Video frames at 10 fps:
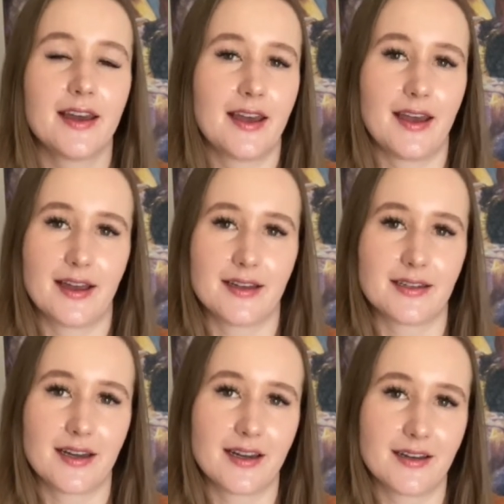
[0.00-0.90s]
And
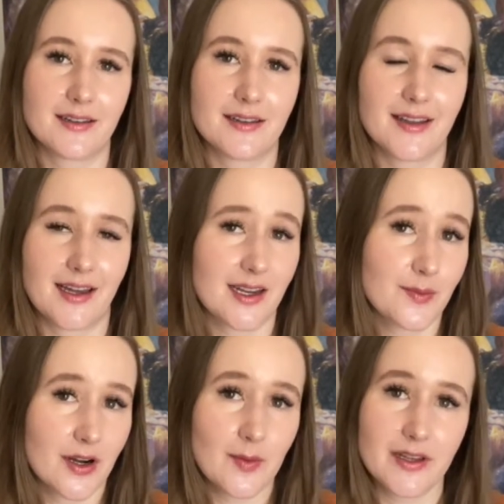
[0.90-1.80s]
uh, that can
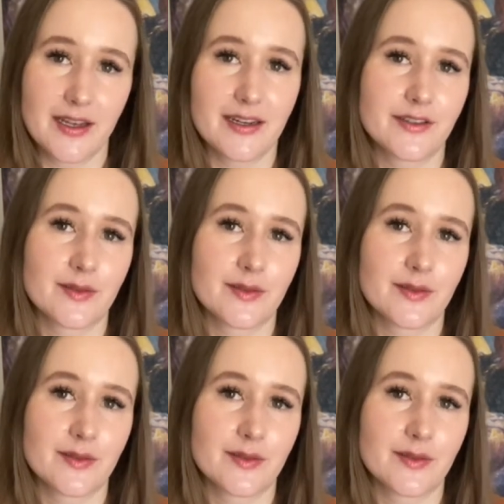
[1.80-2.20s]
probably lead into